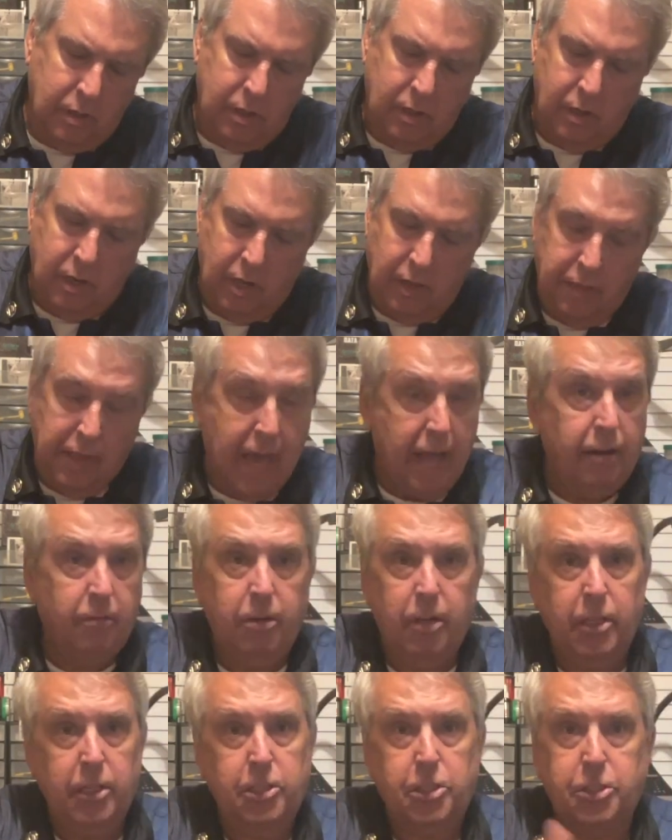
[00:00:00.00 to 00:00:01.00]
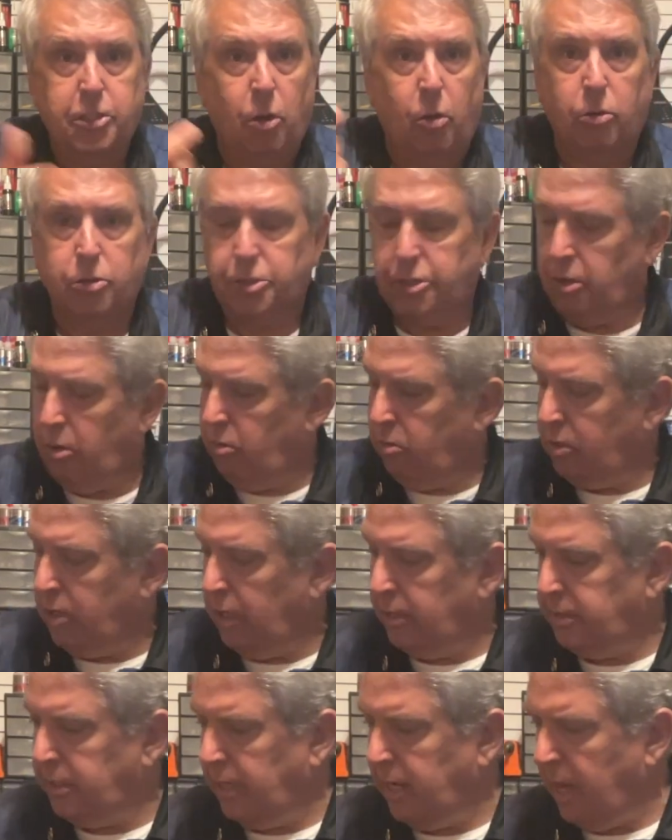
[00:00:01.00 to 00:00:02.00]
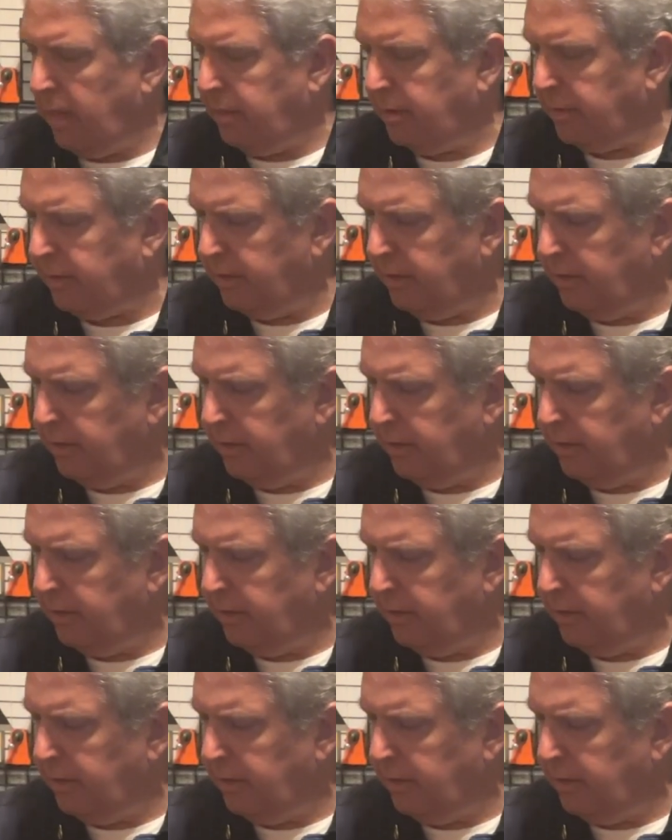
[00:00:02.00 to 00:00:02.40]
And that really just holds the whole gun together.